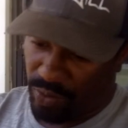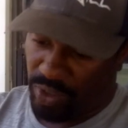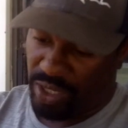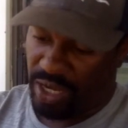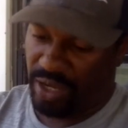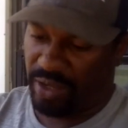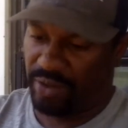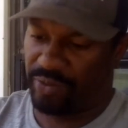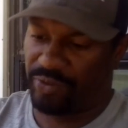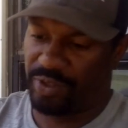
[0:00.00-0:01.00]
we
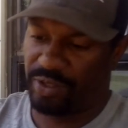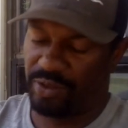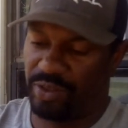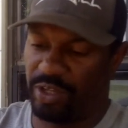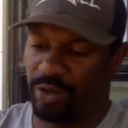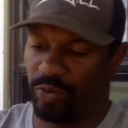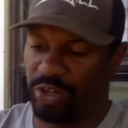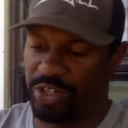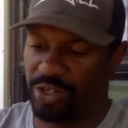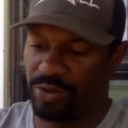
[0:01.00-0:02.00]
have the
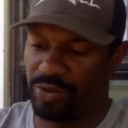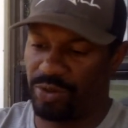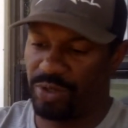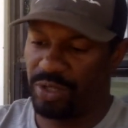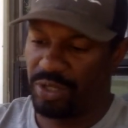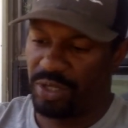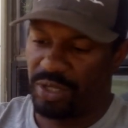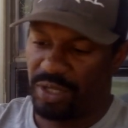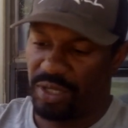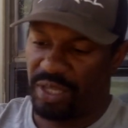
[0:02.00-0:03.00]
original
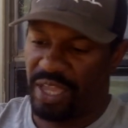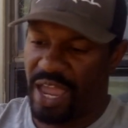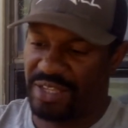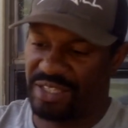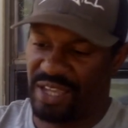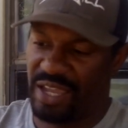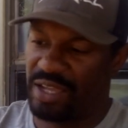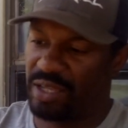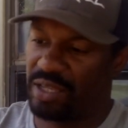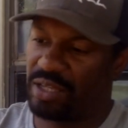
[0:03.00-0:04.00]

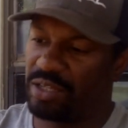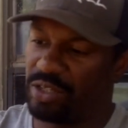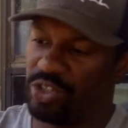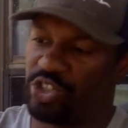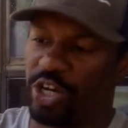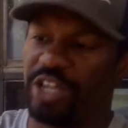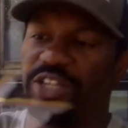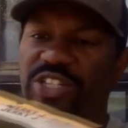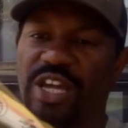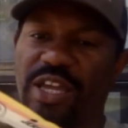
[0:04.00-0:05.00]
Castaic Jerky
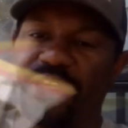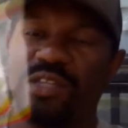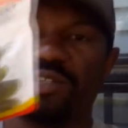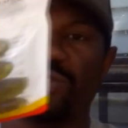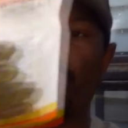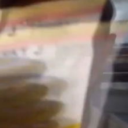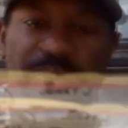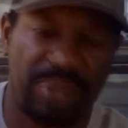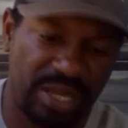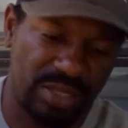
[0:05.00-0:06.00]
J
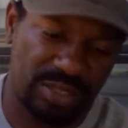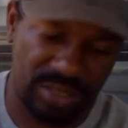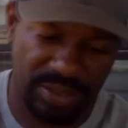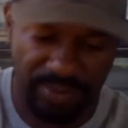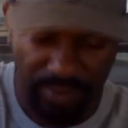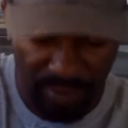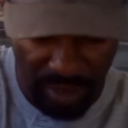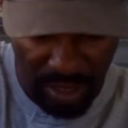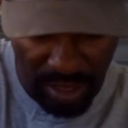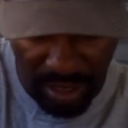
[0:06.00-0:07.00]
swim baits.
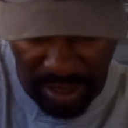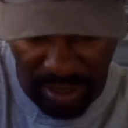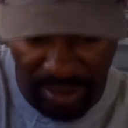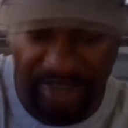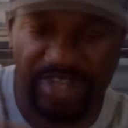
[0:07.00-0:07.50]
This